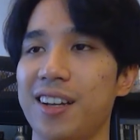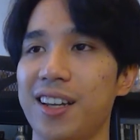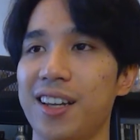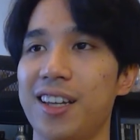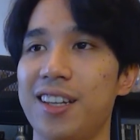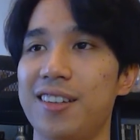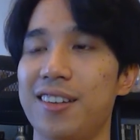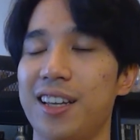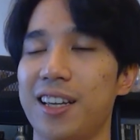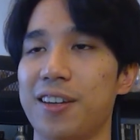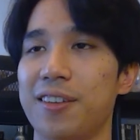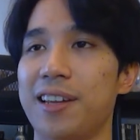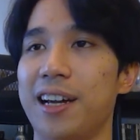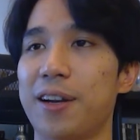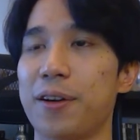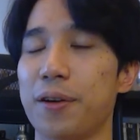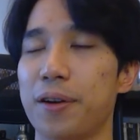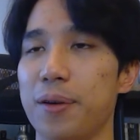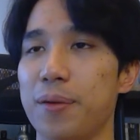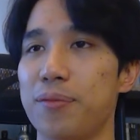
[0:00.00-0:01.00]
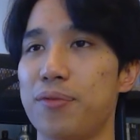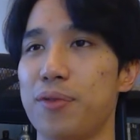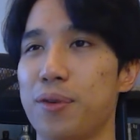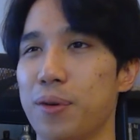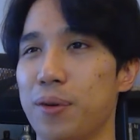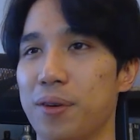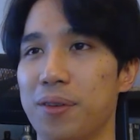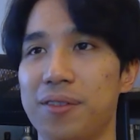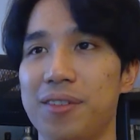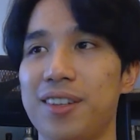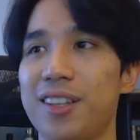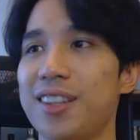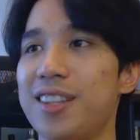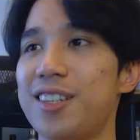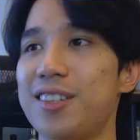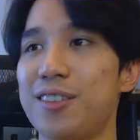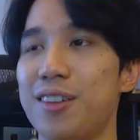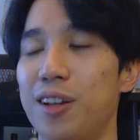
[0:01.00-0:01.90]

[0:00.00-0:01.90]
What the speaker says: It's like an acronym for this